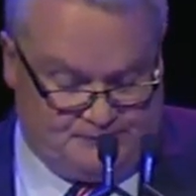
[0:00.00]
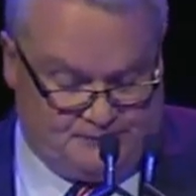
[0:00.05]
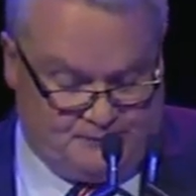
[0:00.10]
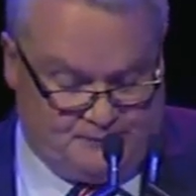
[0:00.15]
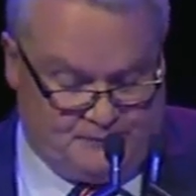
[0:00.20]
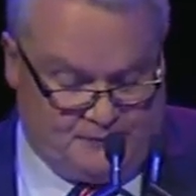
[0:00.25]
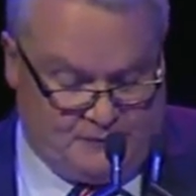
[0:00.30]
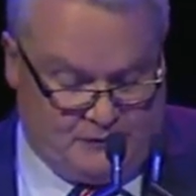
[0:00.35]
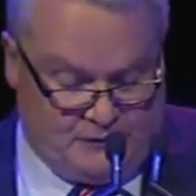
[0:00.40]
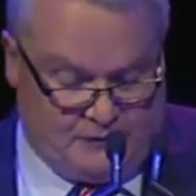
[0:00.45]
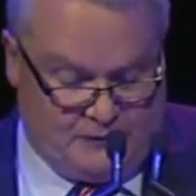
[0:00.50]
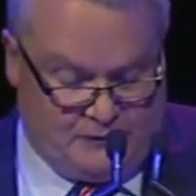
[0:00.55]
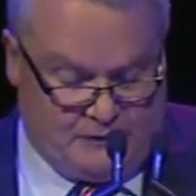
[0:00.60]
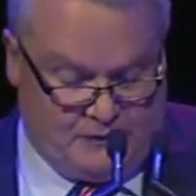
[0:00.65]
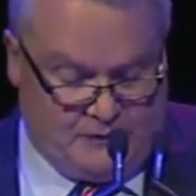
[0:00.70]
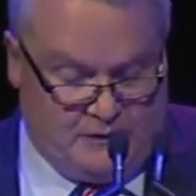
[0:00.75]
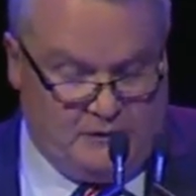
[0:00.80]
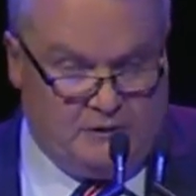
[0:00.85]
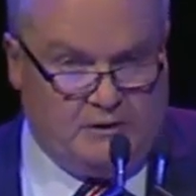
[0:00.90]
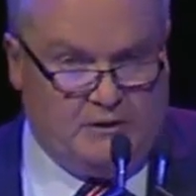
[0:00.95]
and other
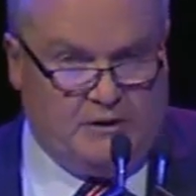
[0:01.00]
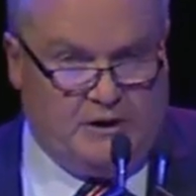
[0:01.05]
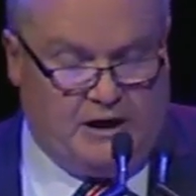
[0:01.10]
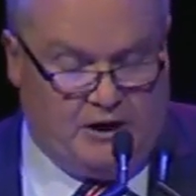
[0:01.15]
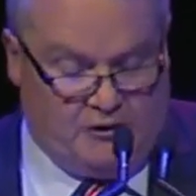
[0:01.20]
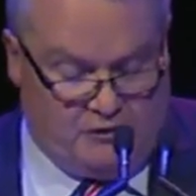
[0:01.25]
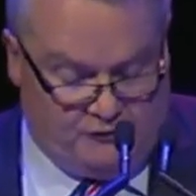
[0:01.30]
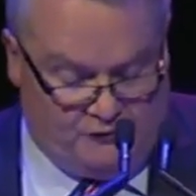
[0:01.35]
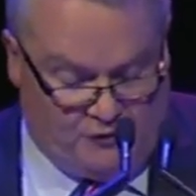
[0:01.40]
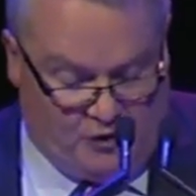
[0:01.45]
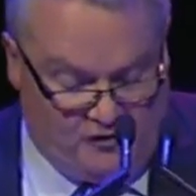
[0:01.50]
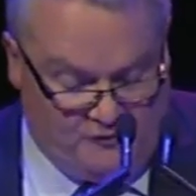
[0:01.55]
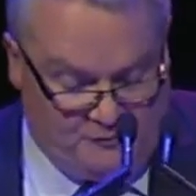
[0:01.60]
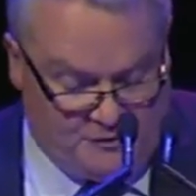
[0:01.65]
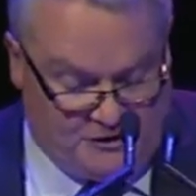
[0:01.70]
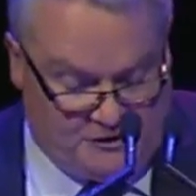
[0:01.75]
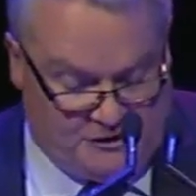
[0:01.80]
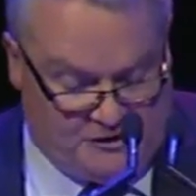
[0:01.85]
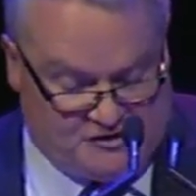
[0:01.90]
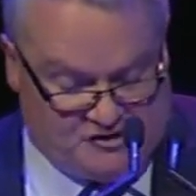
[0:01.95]
clubs about the
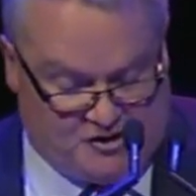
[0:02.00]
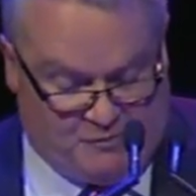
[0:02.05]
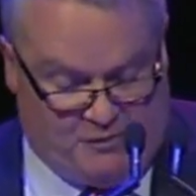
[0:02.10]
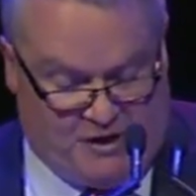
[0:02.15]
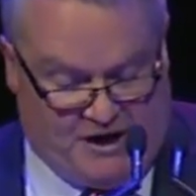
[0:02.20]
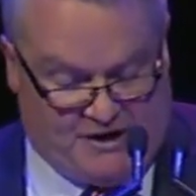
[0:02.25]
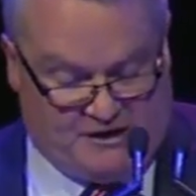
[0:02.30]
fundamental